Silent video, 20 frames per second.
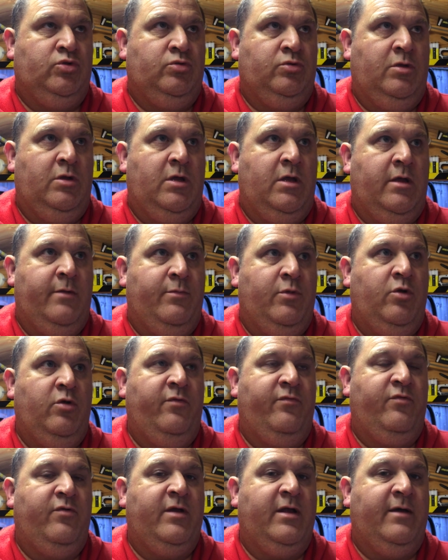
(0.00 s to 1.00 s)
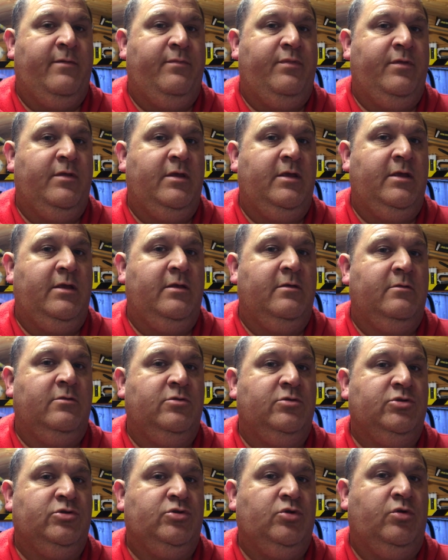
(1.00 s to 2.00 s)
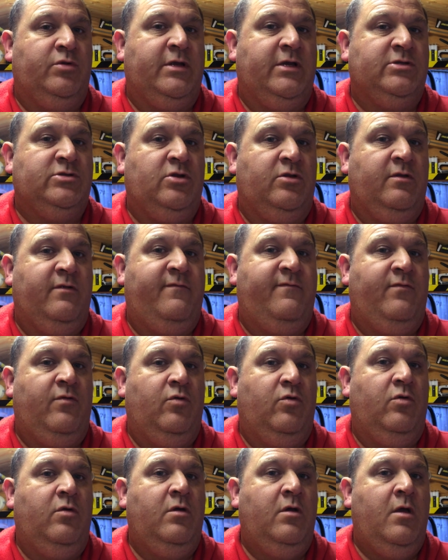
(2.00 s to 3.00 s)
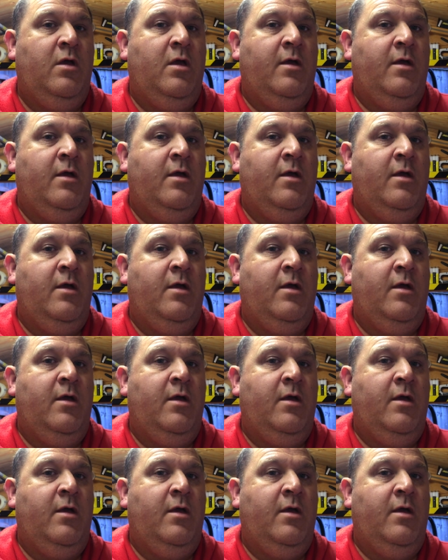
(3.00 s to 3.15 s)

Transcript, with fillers: um, hoovering up the sawdust on the floor,